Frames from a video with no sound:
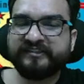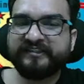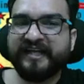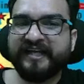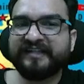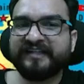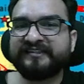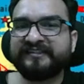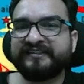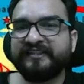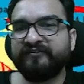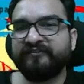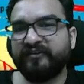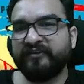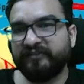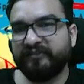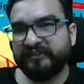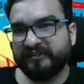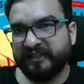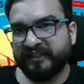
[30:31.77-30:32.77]
tax safe
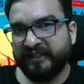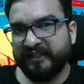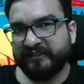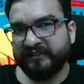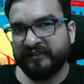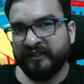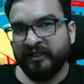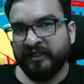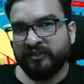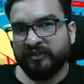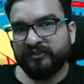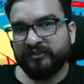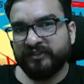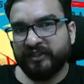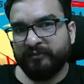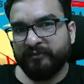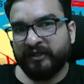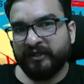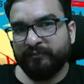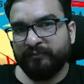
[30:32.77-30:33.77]
havens, right?
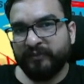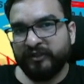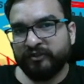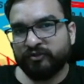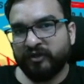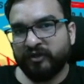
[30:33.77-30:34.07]
Jitne bhi companies